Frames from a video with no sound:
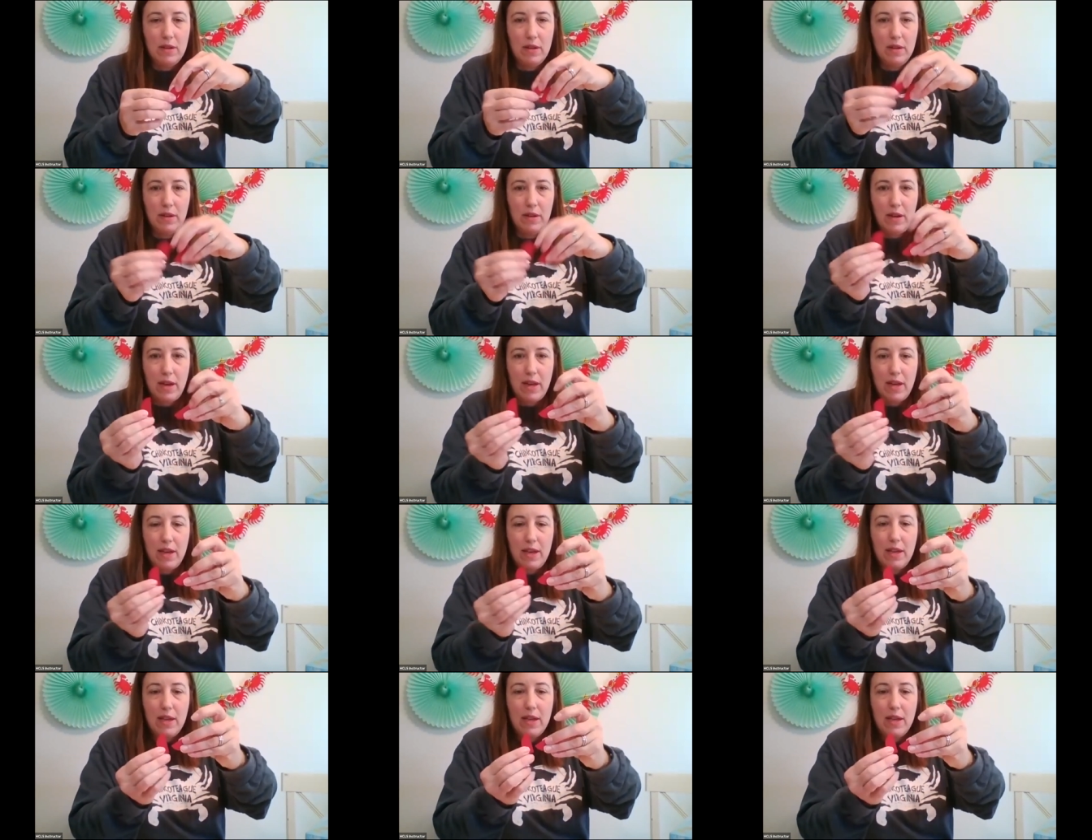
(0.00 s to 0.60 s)

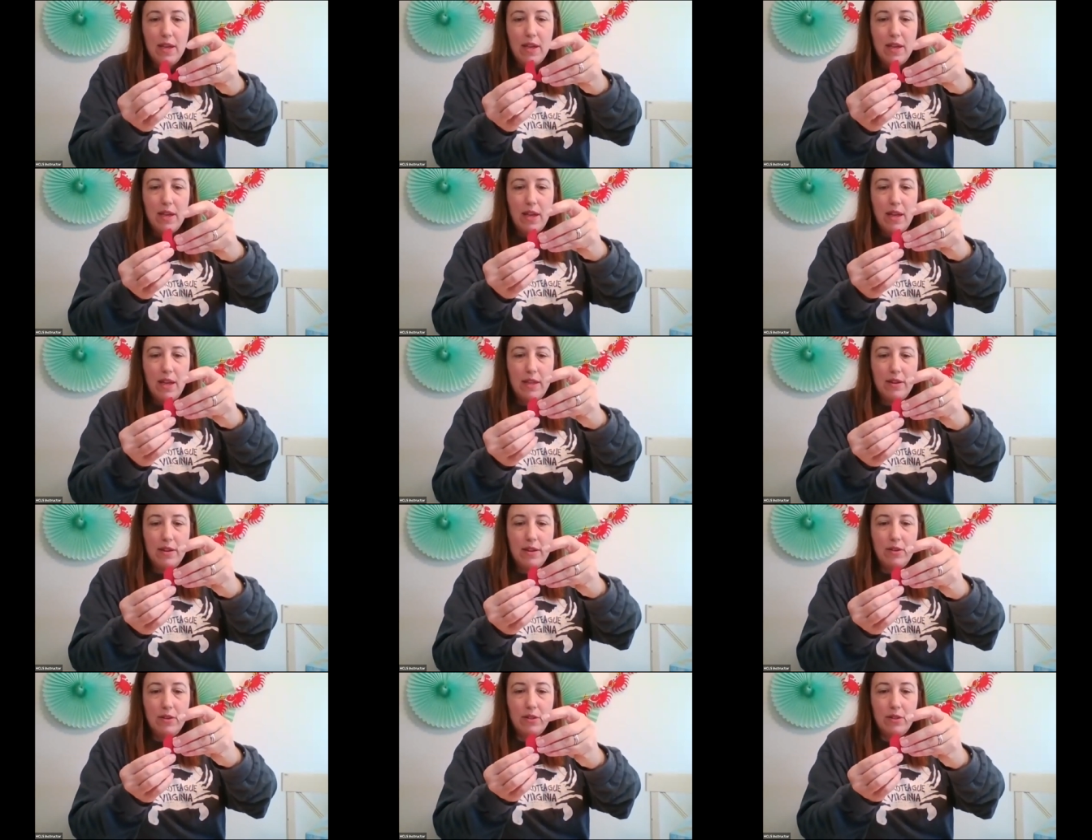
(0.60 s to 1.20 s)
Okay.
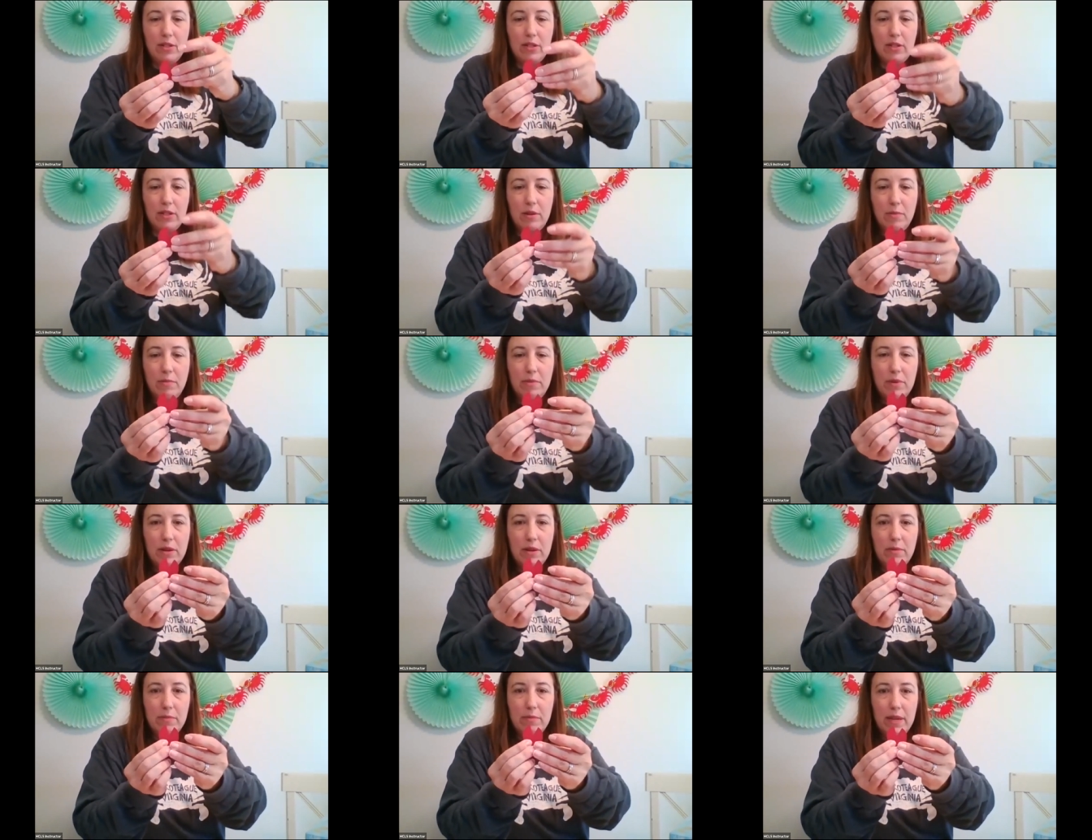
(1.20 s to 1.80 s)
And then you're just going
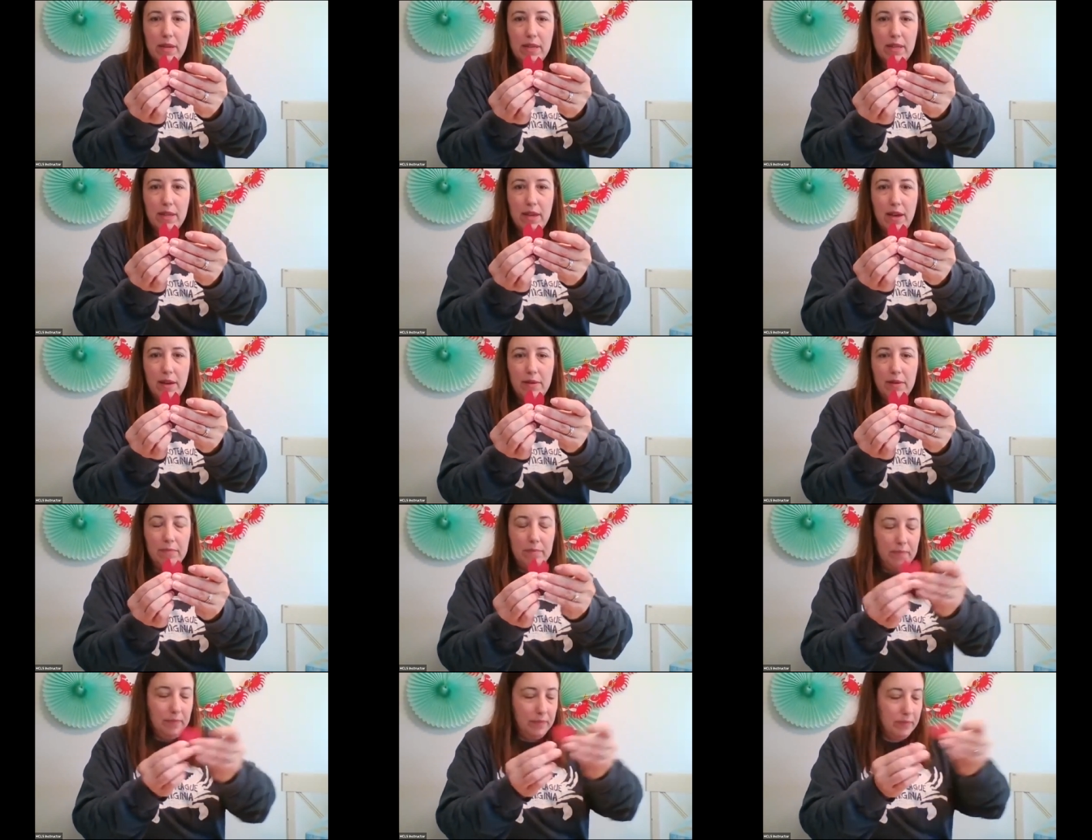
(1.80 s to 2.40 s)
to put them like
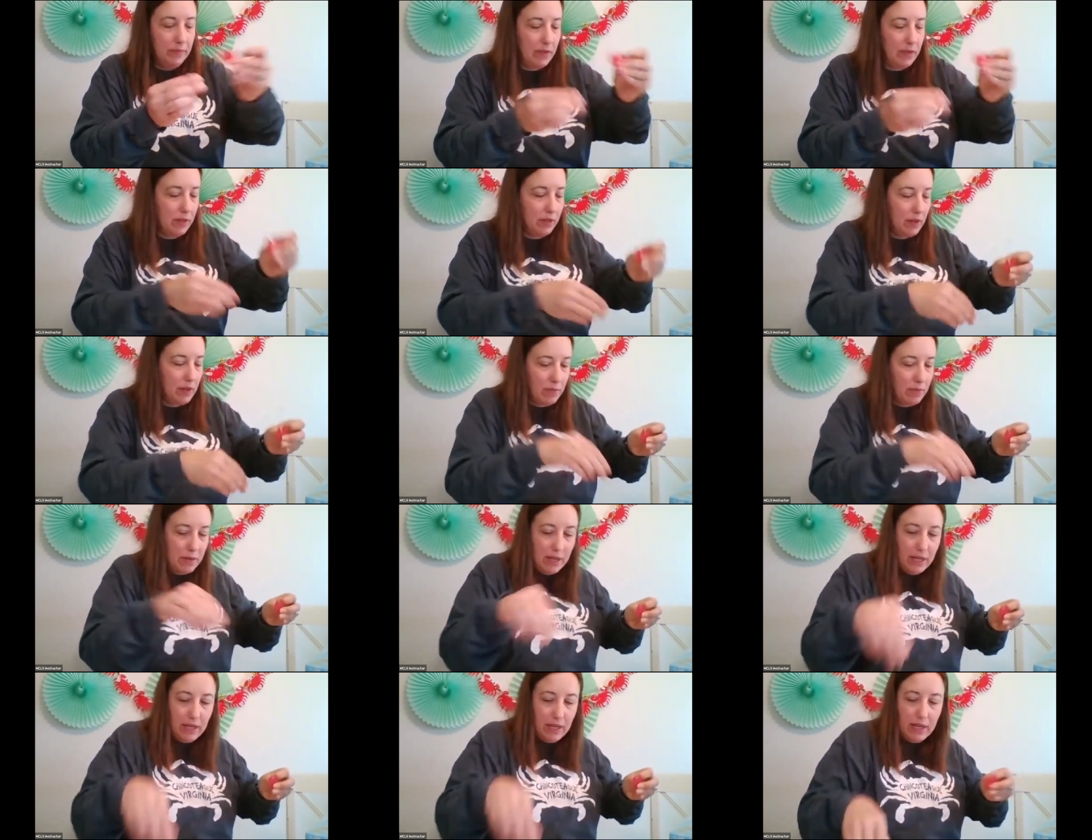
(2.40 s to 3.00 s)
that. So
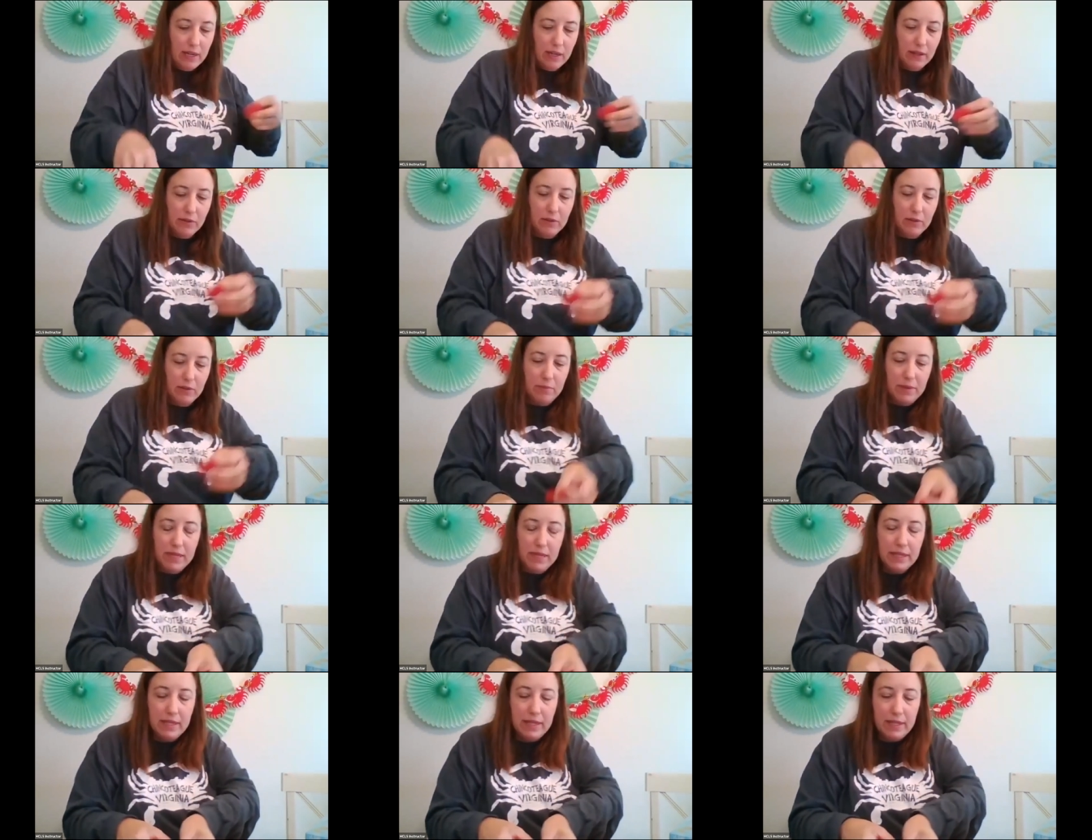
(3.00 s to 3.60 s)
I'm going to get a little
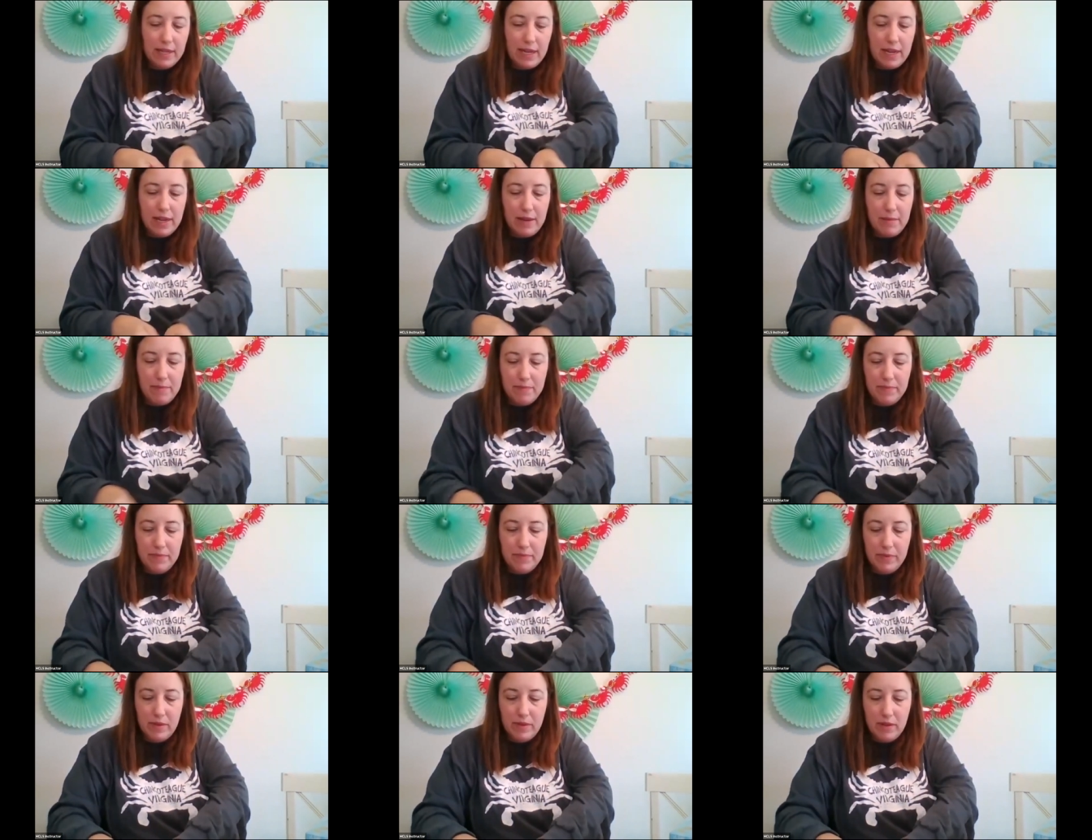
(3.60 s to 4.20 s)
piece of tape.
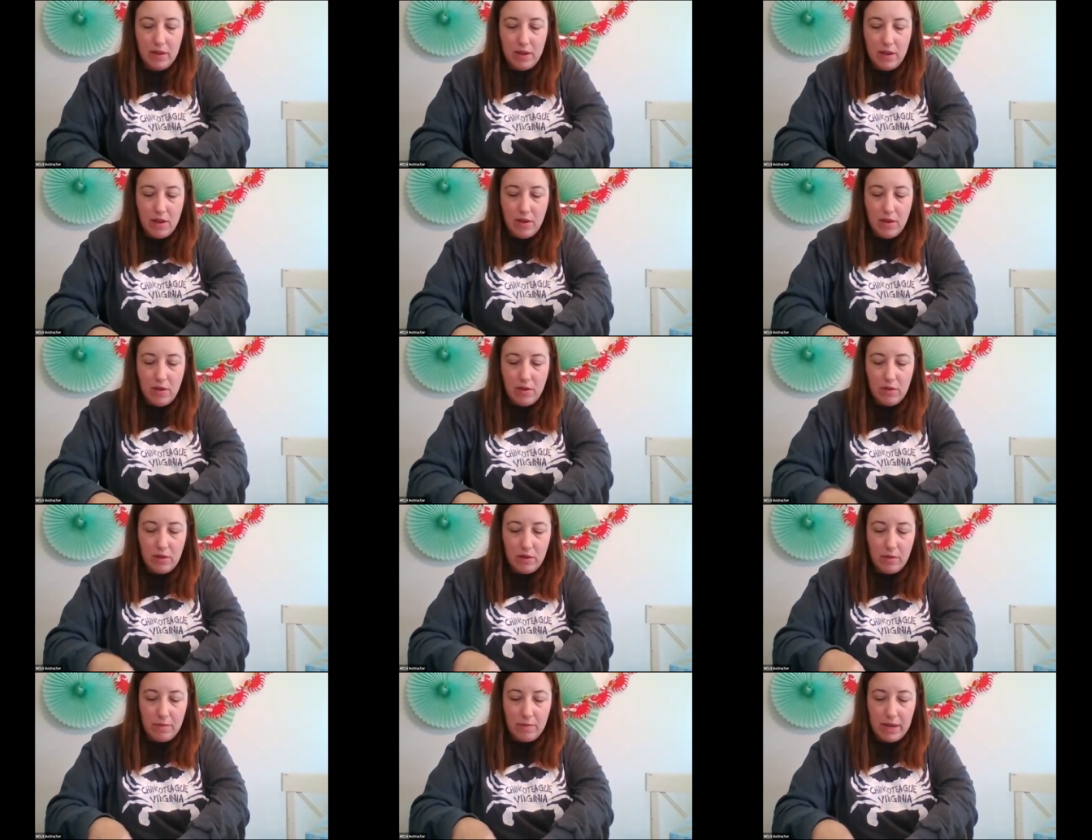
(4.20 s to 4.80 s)

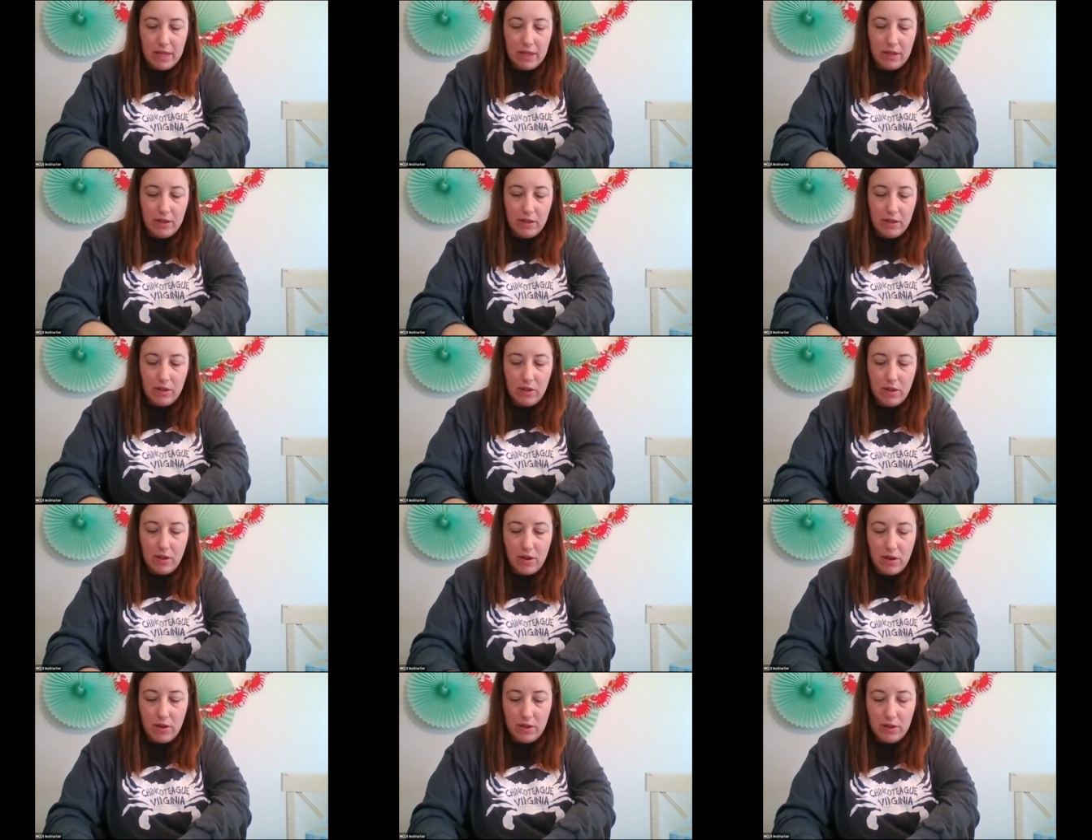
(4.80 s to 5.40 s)
I'm going to make the
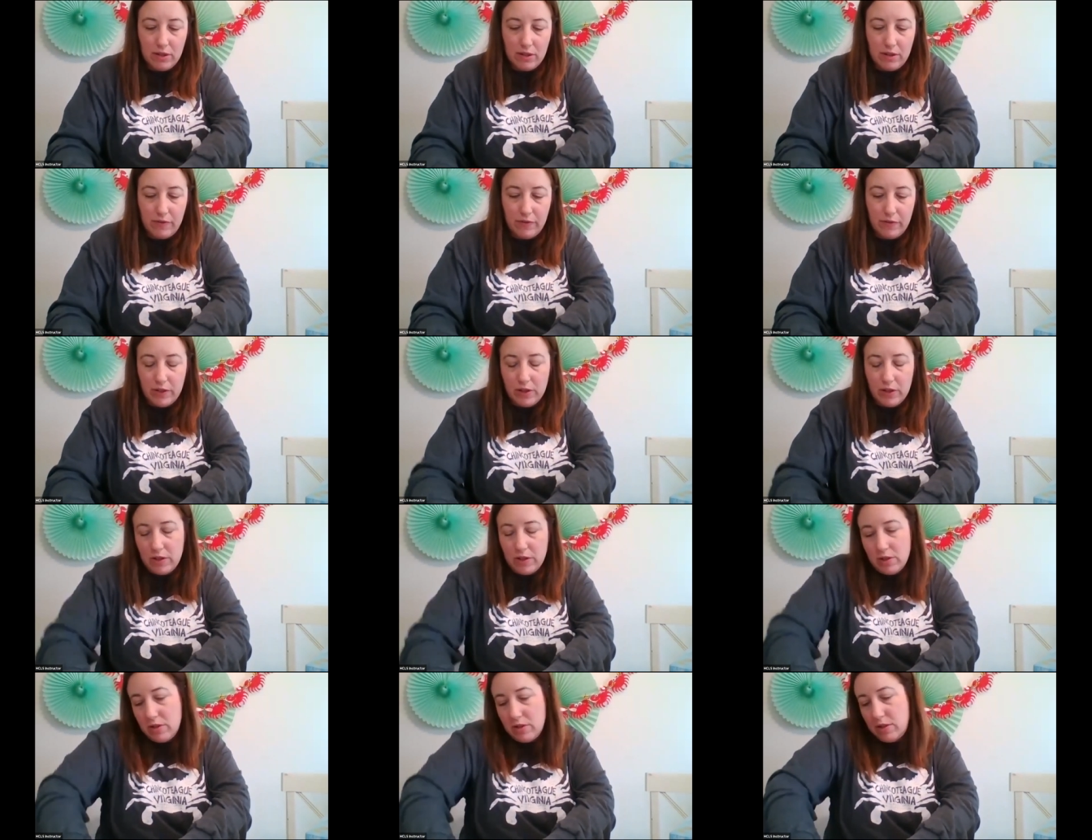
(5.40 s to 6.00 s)
claws
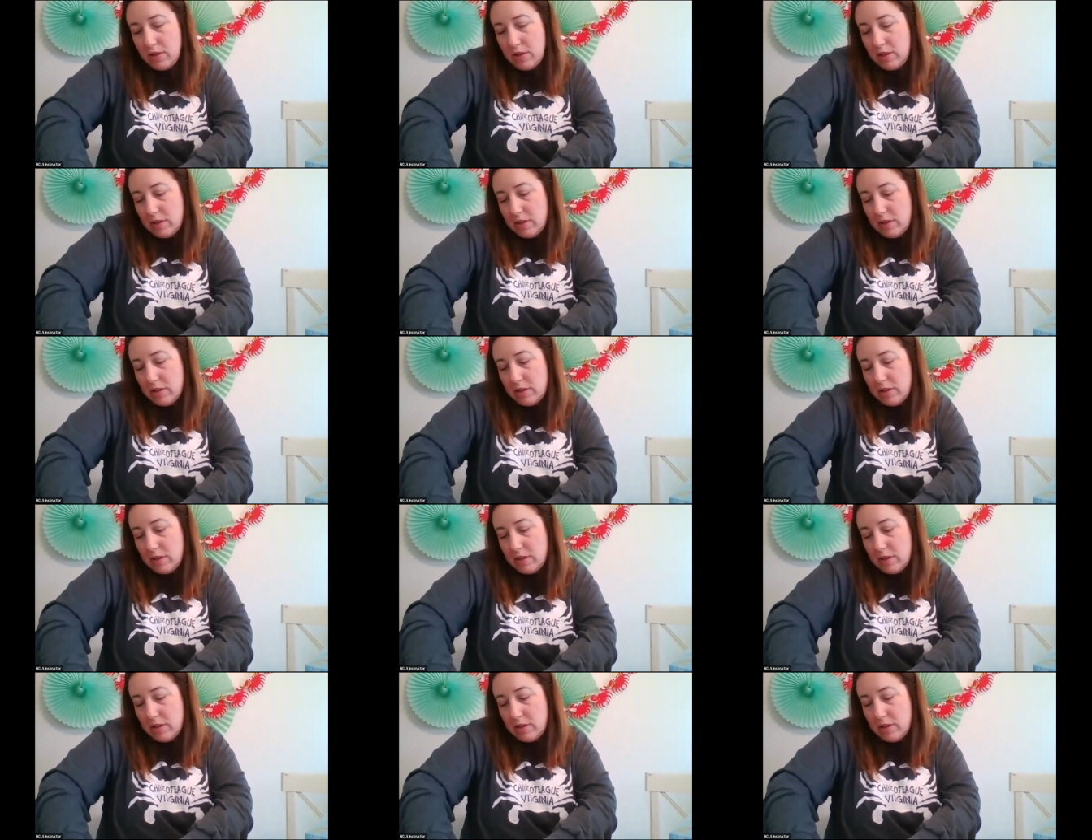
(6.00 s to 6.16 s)
first.